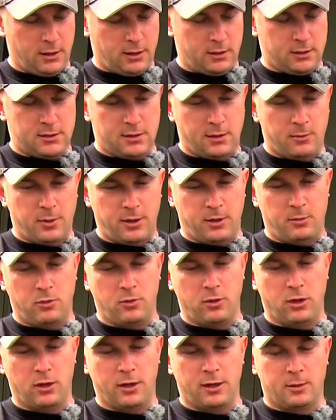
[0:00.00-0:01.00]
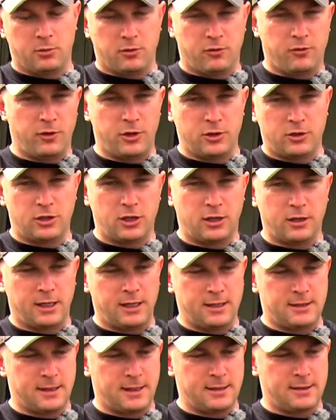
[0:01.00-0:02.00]
And some people prefer
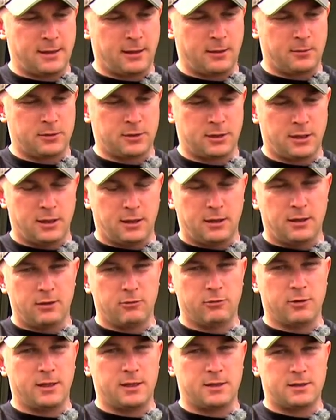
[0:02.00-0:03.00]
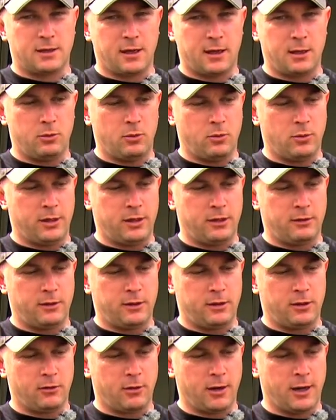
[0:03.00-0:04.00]
chunky setups. They're really stable when they're
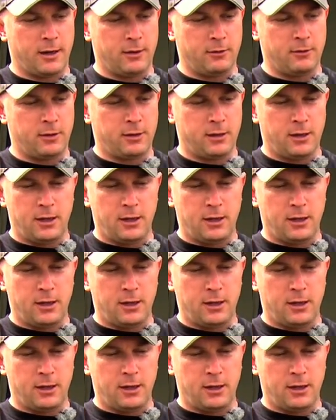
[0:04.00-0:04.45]
in the ground.